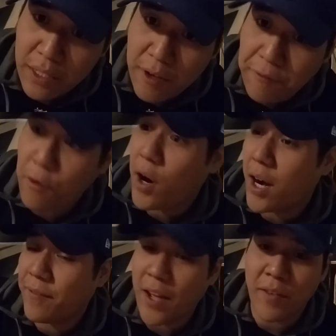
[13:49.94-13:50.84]
4 out
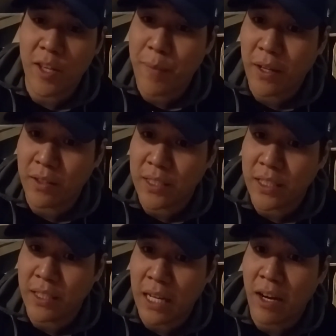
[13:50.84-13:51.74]
of 5 on the penalty
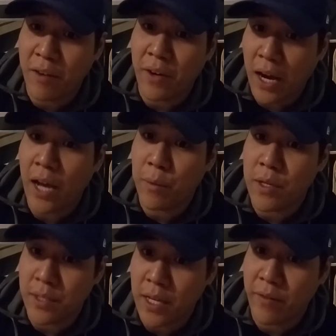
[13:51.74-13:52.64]
kill, however, I will
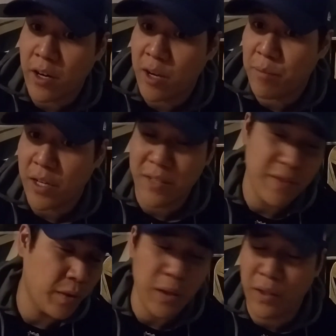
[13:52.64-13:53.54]
say very
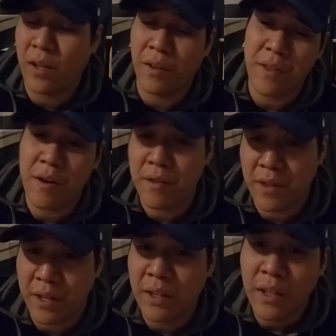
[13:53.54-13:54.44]
impressive. Well,
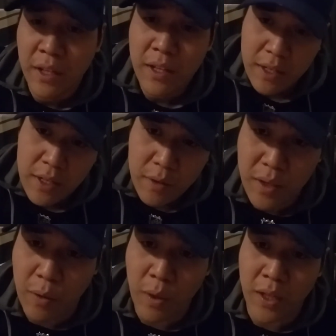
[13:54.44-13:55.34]
although
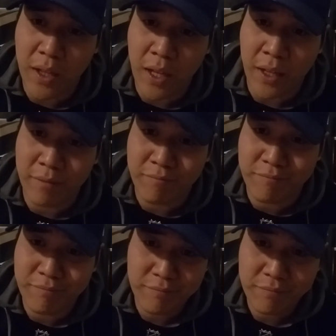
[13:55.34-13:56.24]
the one that
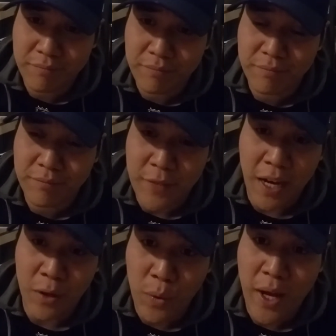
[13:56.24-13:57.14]
got
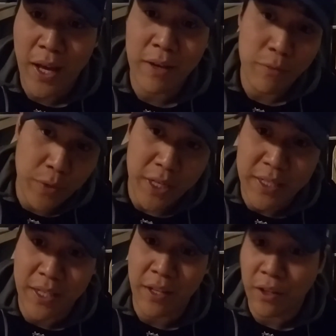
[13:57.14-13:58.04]
away, we
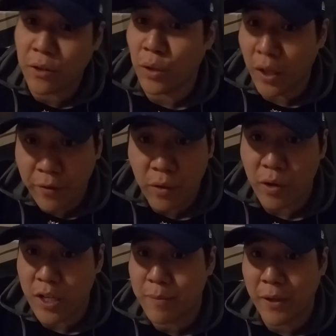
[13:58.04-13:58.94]
conceded the goal, of
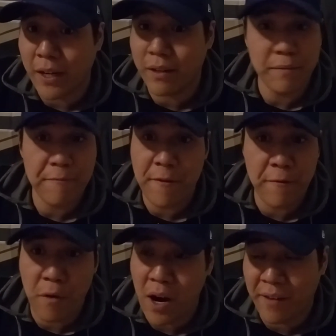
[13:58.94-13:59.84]
course, but
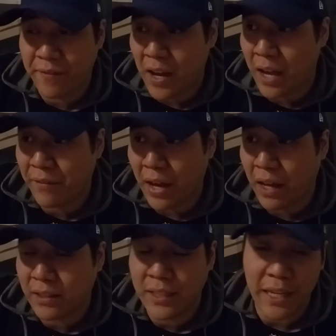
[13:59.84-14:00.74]
4 out of 5,
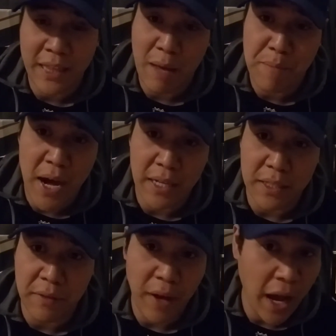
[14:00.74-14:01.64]
I'll take that positive. I